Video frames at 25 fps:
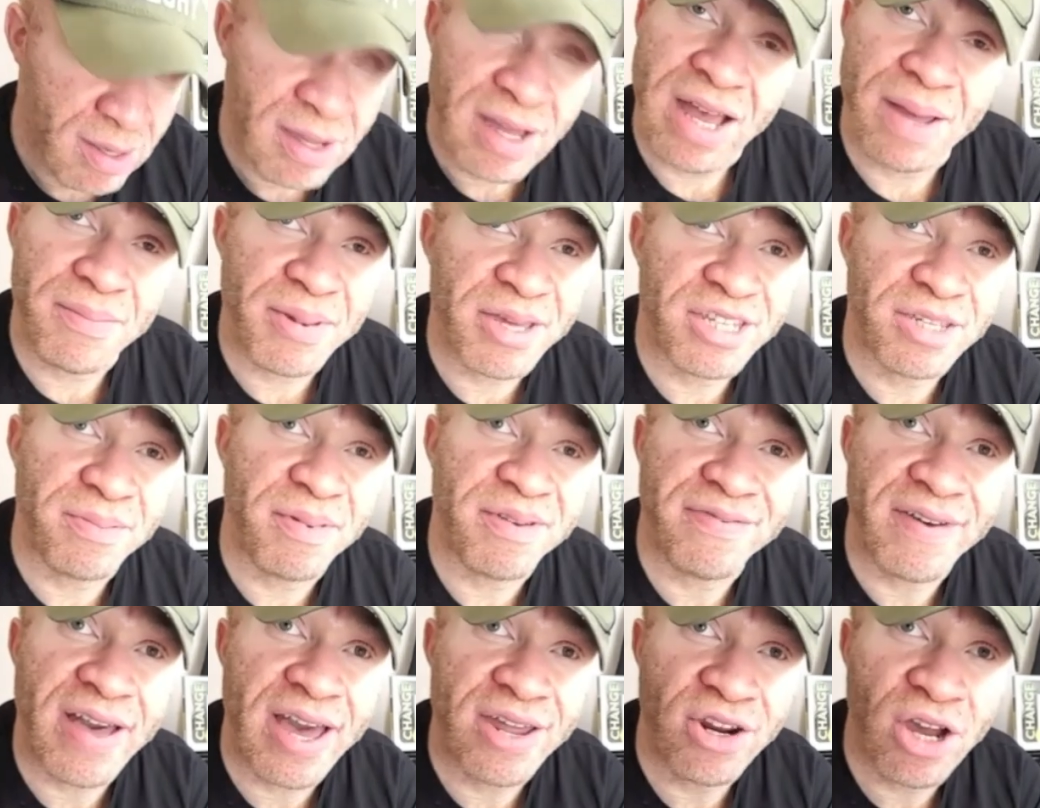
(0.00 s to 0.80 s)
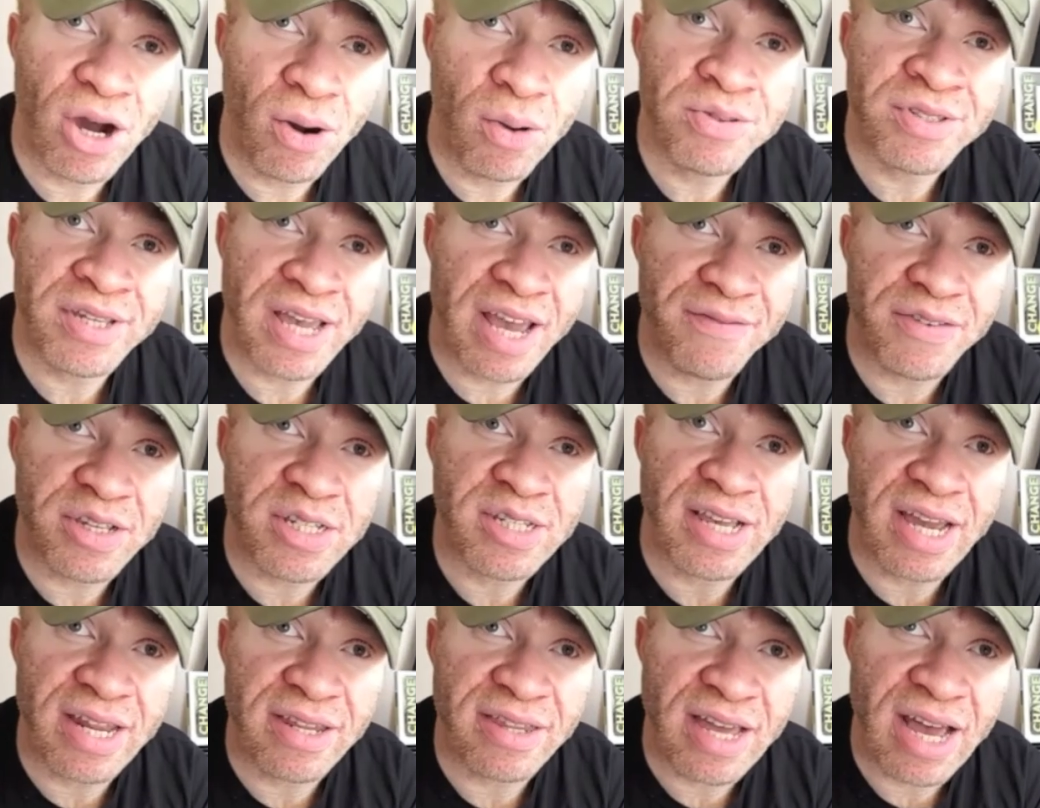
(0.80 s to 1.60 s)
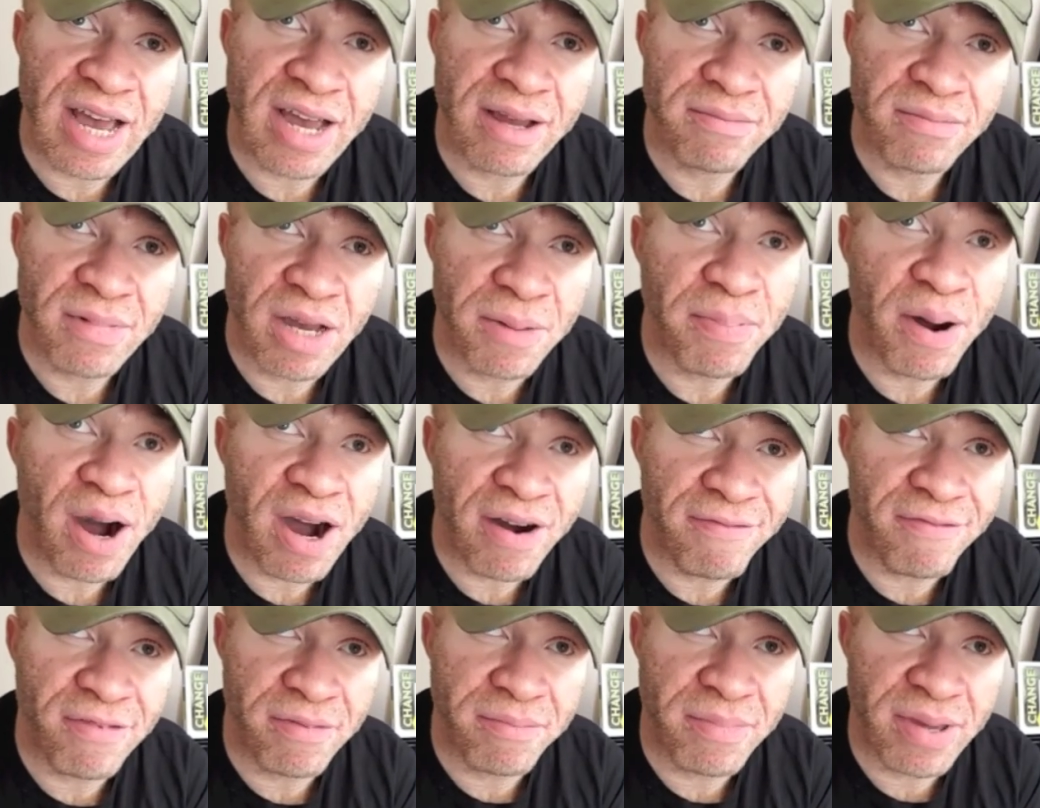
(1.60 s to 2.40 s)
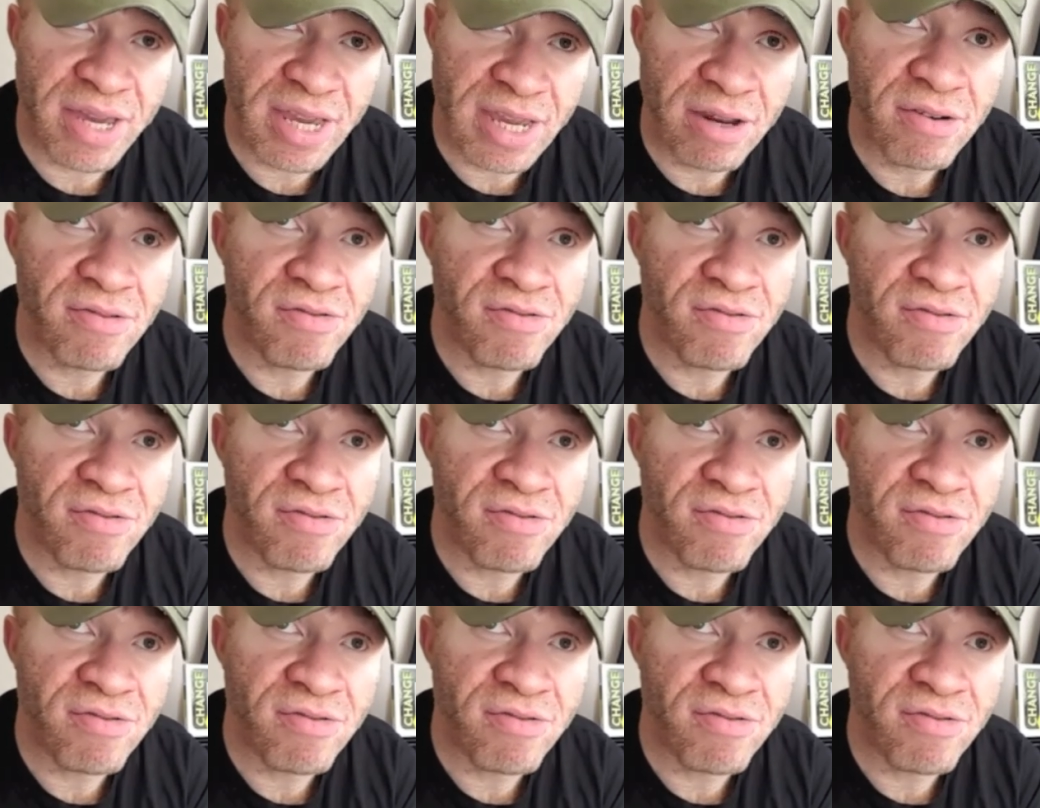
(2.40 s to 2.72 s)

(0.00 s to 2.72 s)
I mean, to be fair, no one's ever said that apart from me